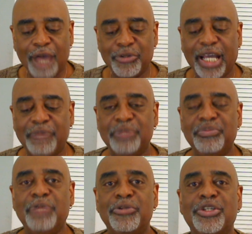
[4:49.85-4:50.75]
I would have
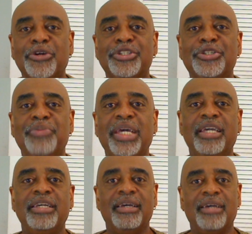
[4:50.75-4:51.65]
them be returned to
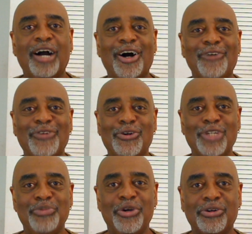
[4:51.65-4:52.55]
me. I offer
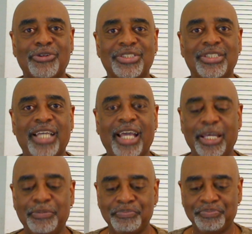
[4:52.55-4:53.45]
only miracles
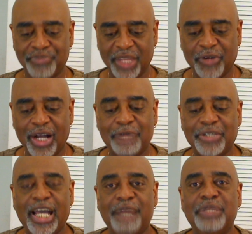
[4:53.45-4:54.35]
today for I
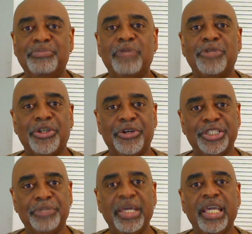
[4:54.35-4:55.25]
would have them be
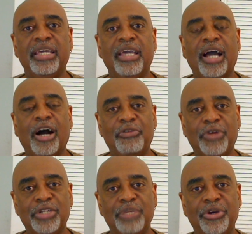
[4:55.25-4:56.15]
returned to me. I
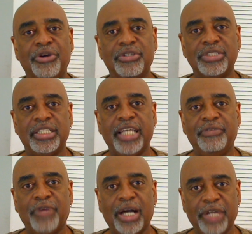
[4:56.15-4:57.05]
offer only miracles
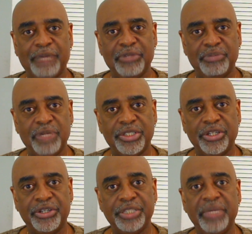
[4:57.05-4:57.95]
today, for I would have them be
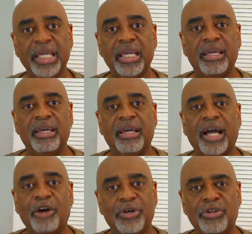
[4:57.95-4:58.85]
returned to me.
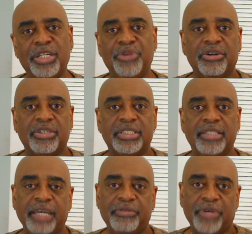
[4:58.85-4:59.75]
I offer only miracles
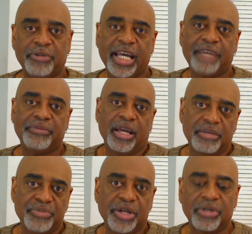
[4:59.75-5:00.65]
today, for I would have
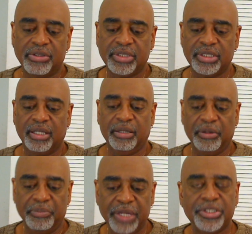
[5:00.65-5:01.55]
miracles
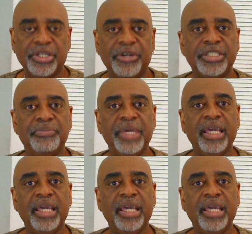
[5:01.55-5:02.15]
be returned to